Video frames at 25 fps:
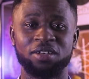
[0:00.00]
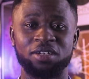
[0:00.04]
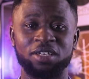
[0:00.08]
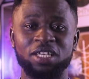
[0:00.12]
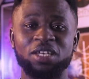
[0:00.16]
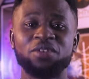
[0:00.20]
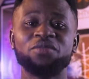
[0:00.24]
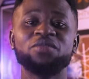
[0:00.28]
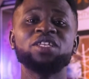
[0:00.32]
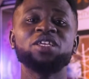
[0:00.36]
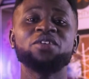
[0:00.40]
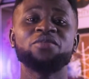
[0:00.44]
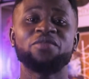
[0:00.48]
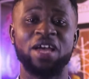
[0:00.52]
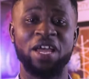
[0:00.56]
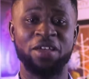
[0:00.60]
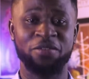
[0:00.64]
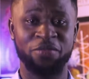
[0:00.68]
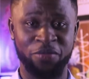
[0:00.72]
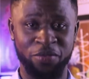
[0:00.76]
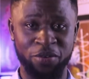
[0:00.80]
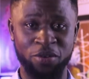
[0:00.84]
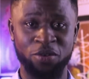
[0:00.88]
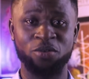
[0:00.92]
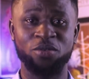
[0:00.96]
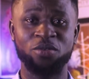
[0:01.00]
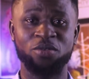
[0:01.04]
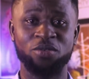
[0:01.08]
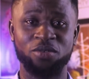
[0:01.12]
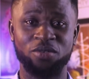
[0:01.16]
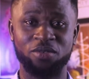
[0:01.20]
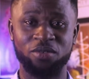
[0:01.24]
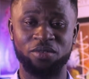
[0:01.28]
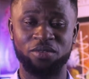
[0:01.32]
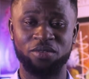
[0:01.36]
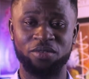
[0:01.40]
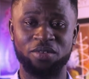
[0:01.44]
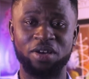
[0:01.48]
Even if I fail,
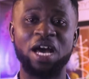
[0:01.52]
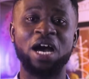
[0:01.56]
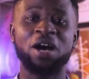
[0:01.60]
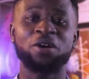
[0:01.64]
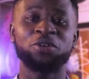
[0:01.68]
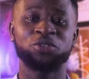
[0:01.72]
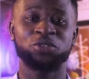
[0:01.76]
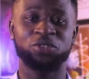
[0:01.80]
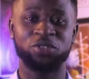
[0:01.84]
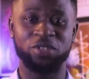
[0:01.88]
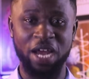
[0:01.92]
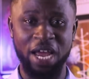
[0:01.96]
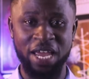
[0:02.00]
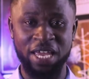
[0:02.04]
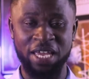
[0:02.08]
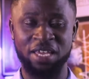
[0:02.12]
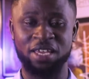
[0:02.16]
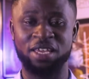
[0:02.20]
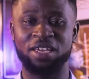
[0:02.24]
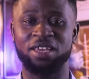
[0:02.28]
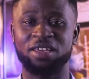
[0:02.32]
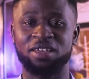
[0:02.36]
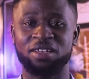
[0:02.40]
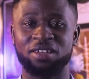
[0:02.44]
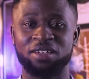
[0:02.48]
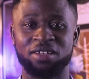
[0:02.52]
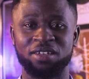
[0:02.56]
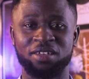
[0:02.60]
I will try again.